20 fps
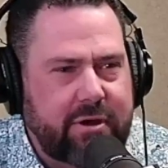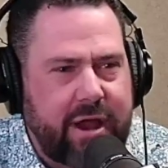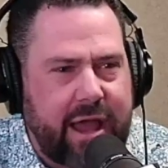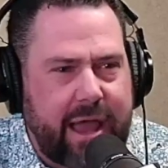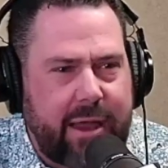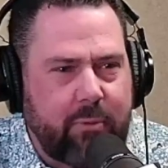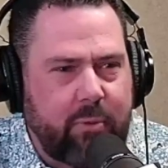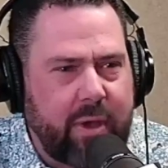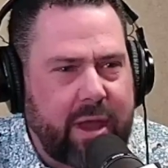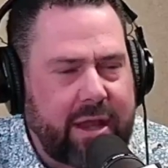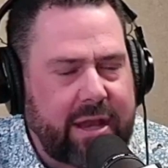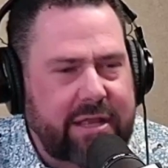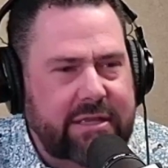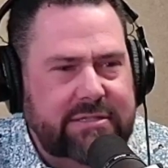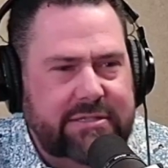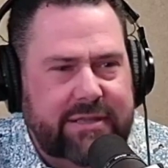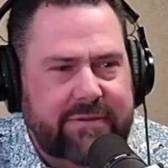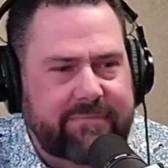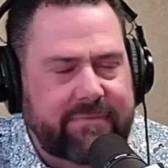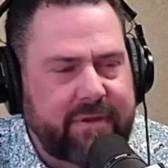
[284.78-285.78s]
I went
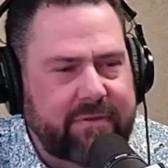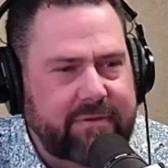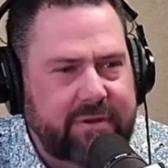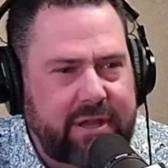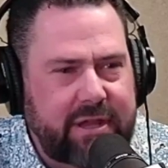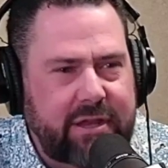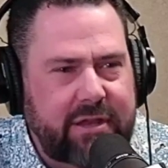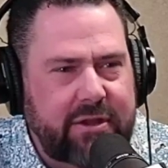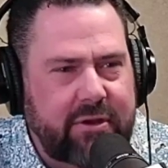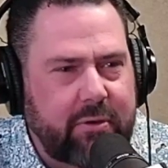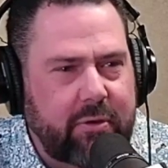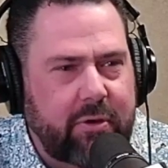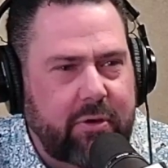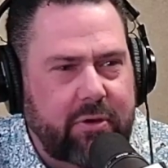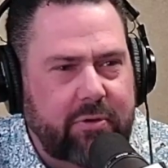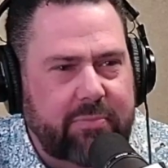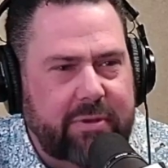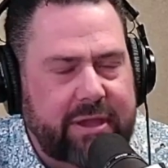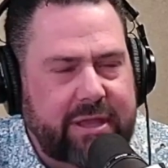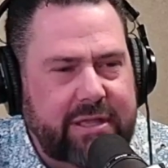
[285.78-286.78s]
as a
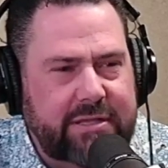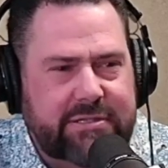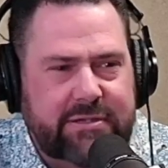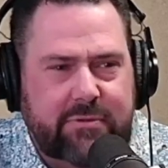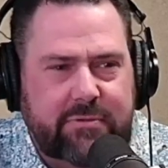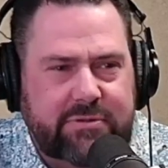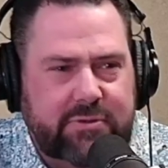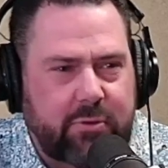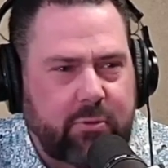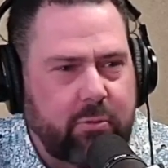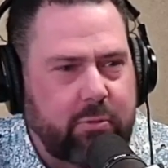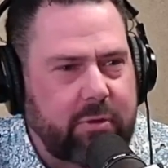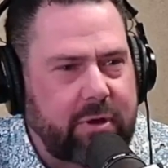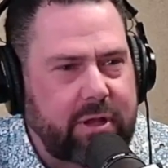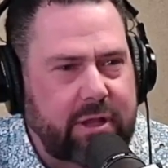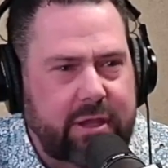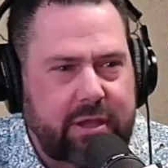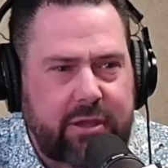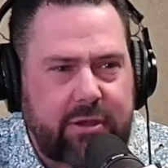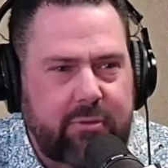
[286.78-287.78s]
15-year-old because there was a
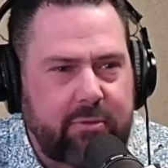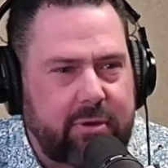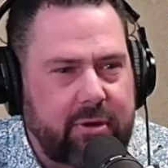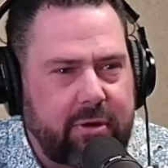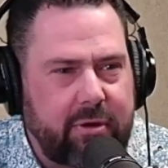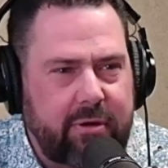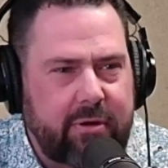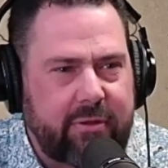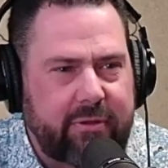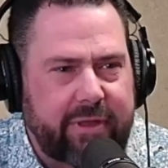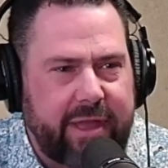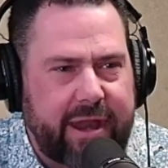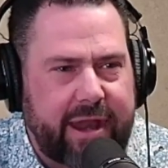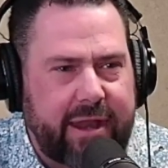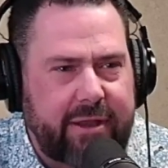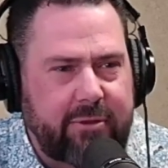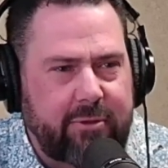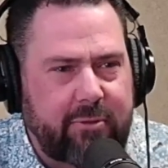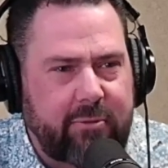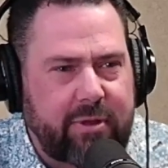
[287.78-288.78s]
really cute girl that I
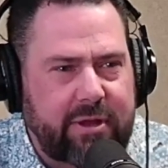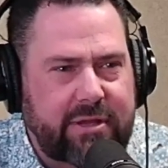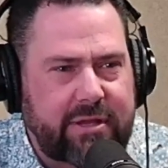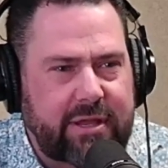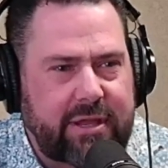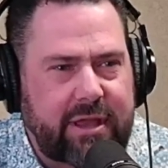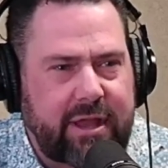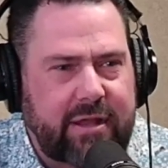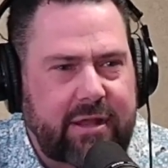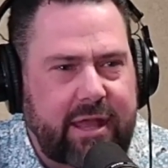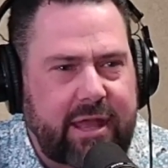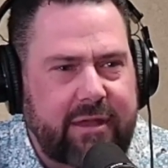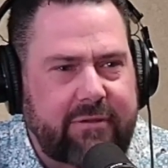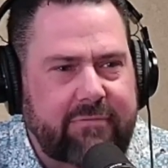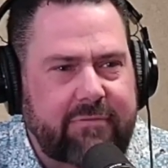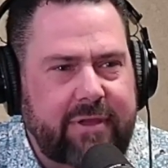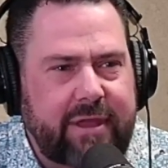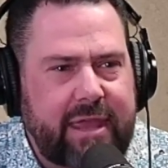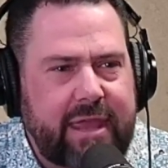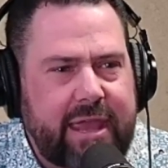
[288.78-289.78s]
knew went to Young Life.